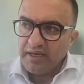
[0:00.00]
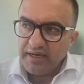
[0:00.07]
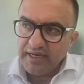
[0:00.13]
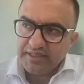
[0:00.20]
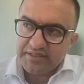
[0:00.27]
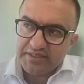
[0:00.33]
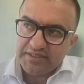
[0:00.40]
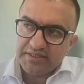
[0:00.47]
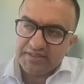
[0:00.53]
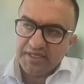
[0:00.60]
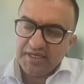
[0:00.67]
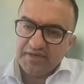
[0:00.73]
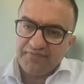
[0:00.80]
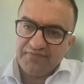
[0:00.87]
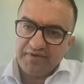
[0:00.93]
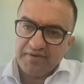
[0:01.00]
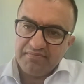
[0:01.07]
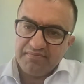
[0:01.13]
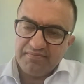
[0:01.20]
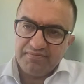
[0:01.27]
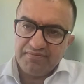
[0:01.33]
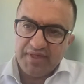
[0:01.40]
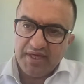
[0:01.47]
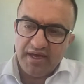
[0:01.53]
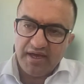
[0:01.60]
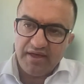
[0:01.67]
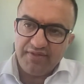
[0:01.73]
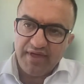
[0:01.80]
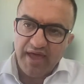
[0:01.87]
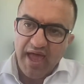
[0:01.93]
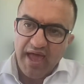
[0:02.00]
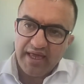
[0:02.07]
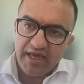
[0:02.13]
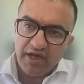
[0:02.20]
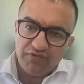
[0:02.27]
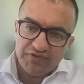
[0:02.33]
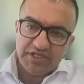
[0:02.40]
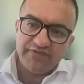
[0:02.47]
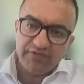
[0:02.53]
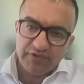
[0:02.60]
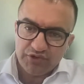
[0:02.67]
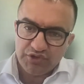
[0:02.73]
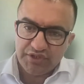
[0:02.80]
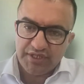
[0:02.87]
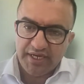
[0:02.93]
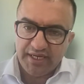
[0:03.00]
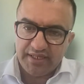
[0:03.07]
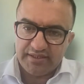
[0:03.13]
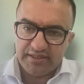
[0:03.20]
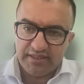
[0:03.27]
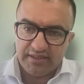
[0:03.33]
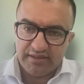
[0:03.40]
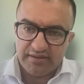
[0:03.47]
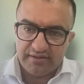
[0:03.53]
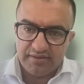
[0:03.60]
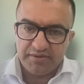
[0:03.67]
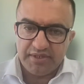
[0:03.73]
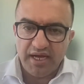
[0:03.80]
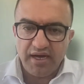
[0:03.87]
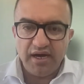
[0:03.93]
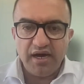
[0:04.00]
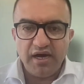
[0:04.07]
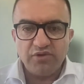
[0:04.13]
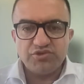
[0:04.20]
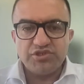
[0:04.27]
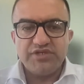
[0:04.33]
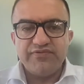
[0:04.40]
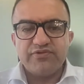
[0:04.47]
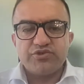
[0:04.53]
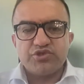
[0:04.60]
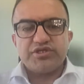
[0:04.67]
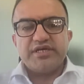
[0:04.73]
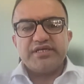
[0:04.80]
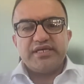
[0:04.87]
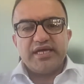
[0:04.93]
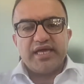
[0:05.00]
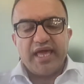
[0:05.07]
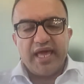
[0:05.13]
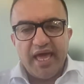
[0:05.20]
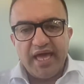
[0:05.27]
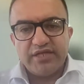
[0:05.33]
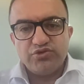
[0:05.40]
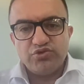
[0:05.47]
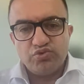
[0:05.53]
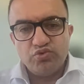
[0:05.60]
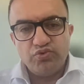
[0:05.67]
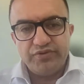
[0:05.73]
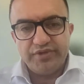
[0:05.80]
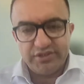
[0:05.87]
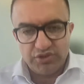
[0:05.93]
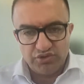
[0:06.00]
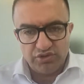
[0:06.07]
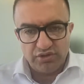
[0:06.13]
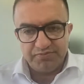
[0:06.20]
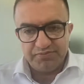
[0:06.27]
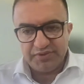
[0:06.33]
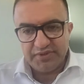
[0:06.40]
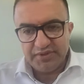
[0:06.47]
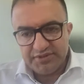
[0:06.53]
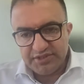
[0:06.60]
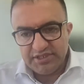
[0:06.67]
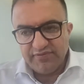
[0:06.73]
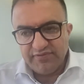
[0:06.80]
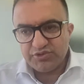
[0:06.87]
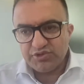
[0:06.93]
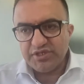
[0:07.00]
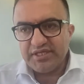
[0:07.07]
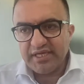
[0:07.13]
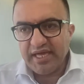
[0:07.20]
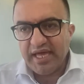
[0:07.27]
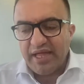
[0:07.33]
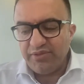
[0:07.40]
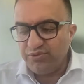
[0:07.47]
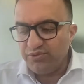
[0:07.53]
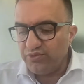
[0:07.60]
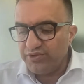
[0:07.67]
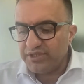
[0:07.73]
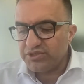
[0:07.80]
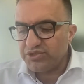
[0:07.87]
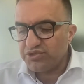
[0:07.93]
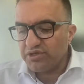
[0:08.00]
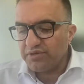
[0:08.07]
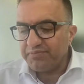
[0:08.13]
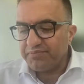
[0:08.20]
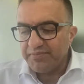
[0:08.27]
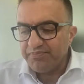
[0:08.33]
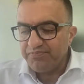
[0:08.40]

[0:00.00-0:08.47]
let's think from the angle of civil society, how civil society can do this job. Civil society can do this job